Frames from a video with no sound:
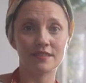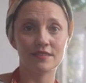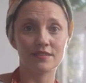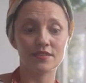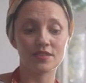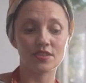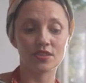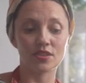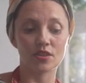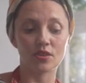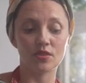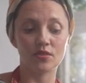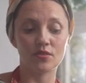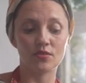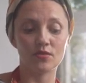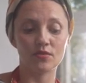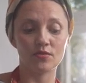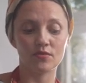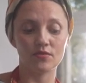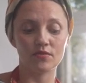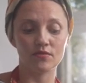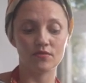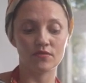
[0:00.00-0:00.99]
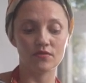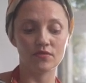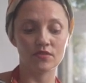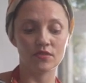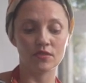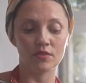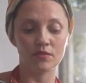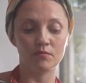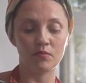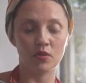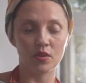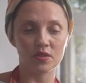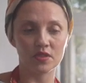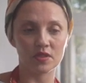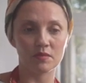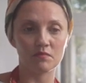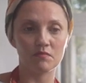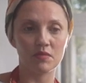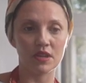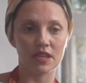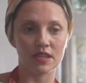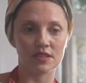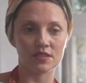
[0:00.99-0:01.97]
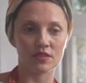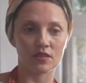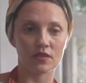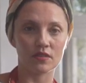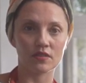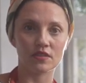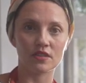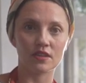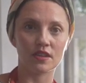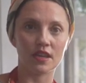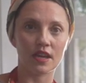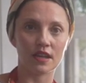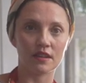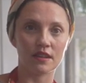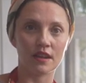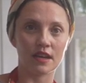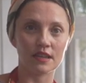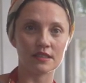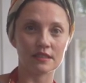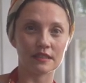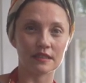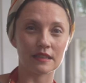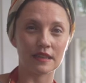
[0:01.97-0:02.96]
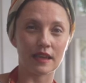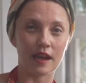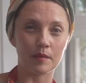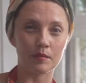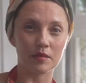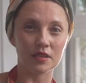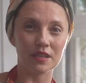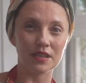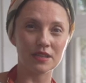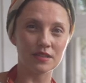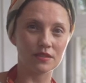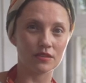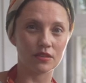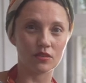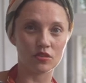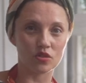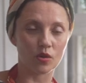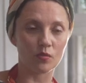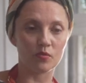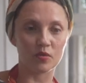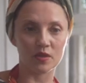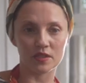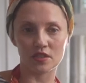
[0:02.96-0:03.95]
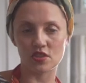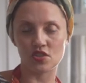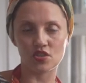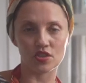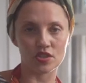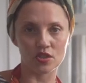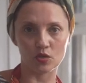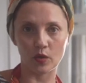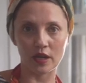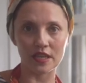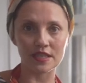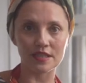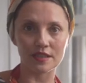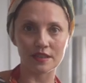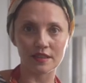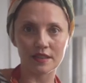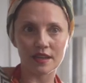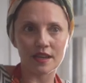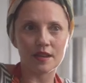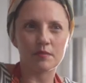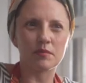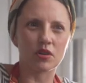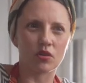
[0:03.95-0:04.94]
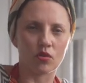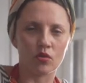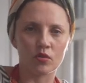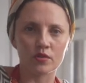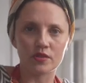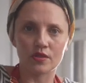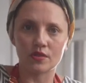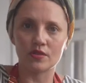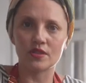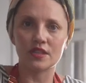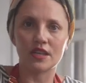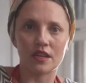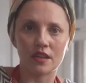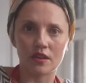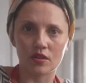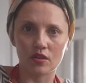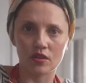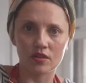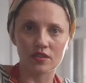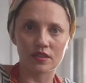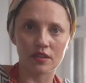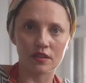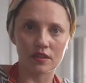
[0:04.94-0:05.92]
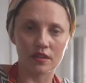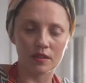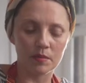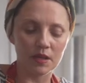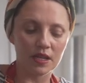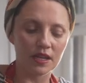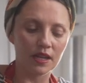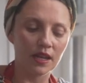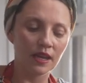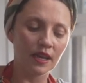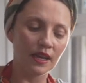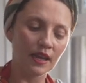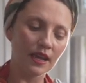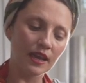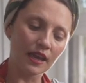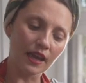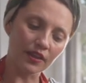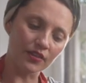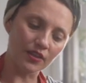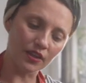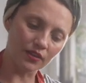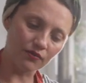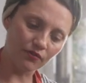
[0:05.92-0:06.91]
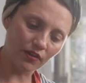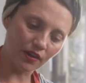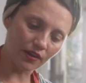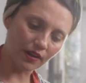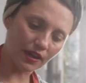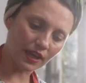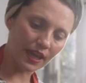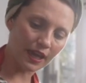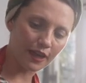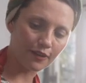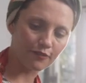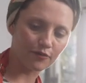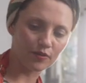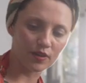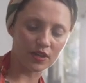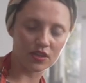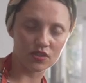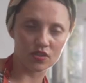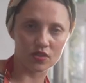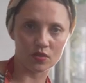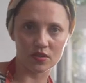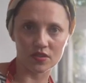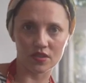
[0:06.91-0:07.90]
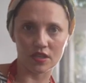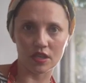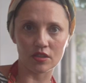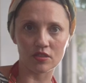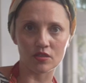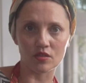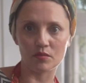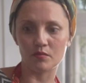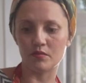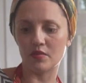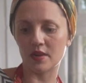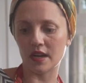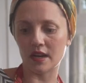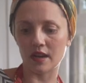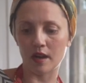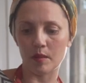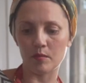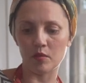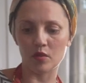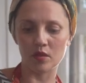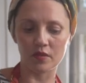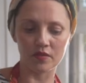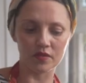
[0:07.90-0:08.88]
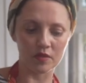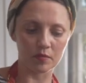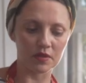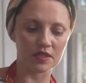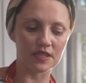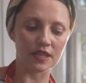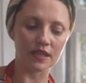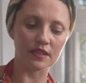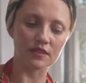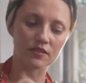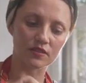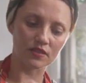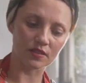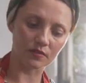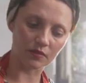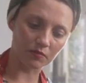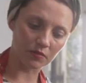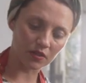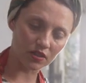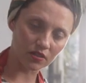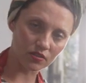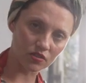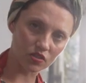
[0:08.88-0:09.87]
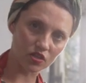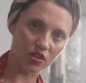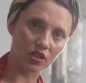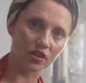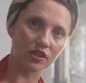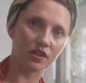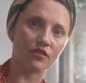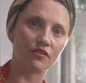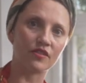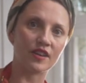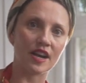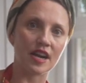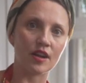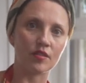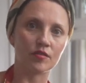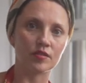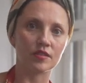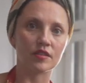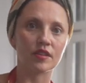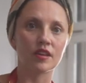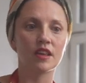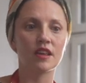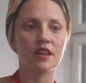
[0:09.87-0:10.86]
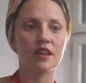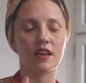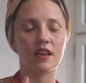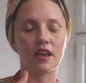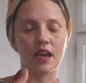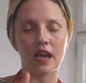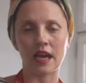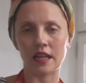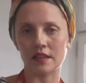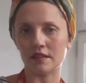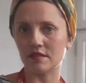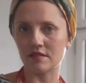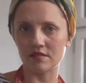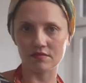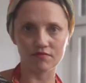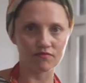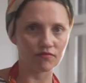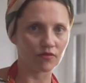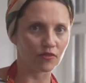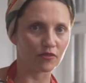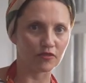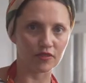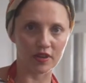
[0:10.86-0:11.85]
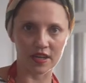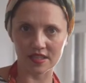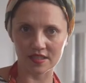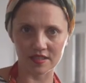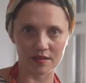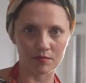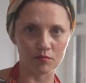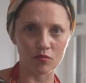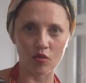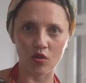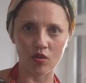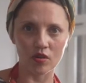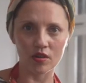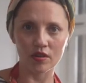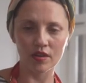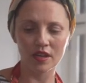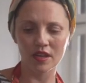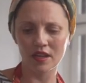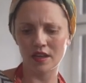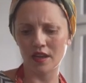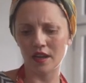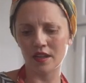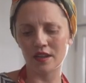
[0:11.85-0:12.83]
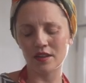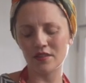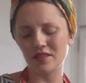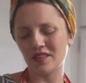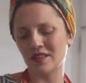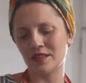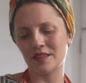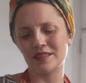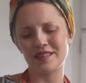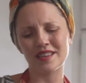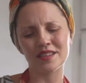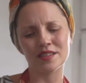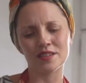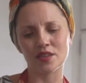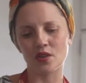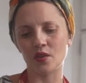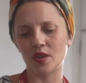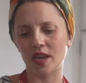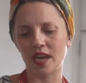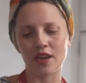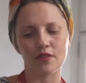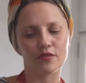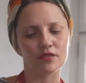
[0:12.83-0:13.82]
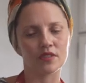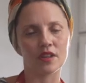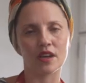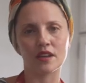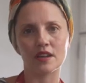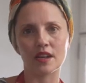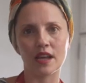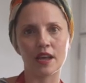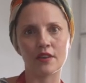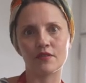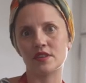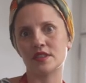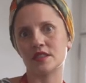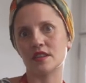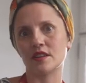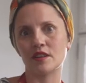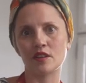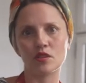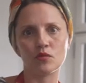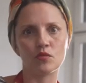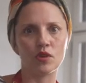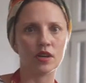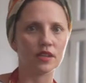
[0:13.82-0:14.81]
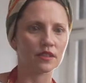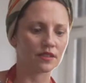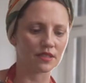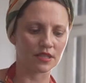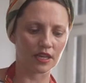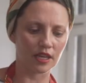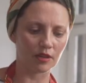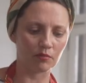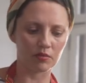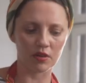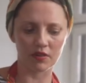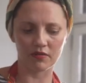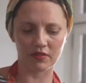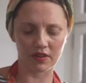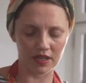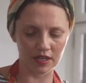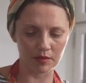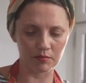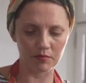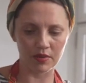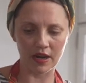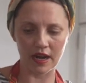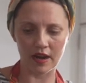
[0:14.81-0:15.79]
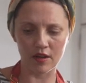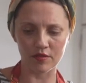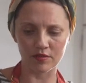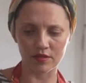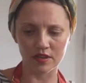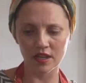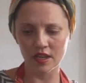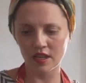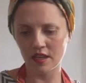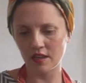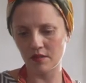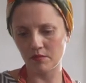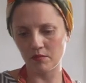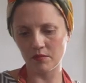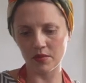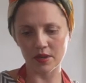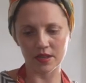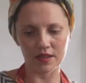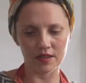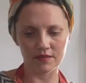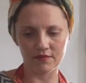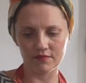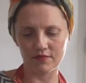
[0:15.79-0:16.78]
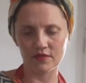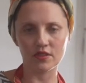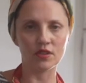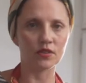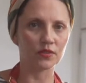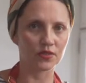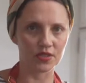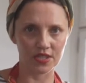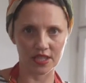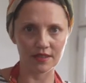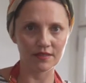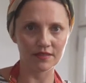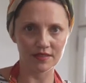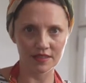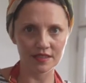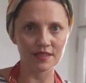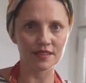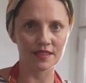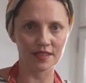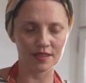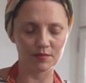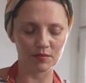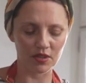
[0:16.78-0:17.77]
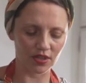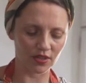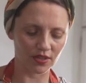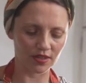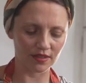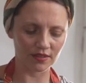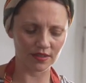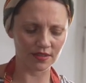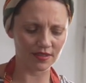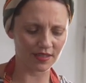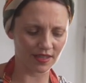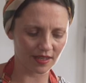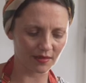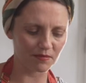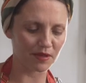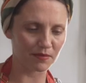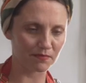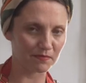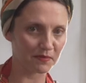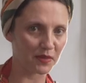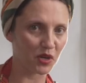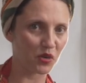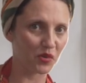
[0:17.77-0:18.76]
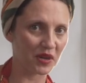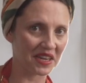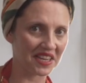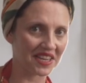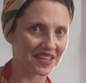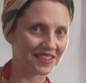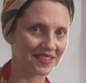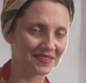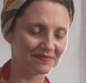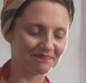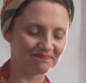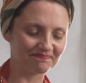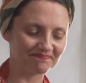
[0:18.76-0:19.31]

So the bottom bit is going to get nice and caramelized. The top one is just waiting there, but also is getting cooked a little bit. And then very carefully, so as not to break up all of the potatoes, I'm going to turn it around and fry some more. And it, it, it's okay if not every single one is like perfectly brown, but you'll see. It's going to be good. It's going to be quicker.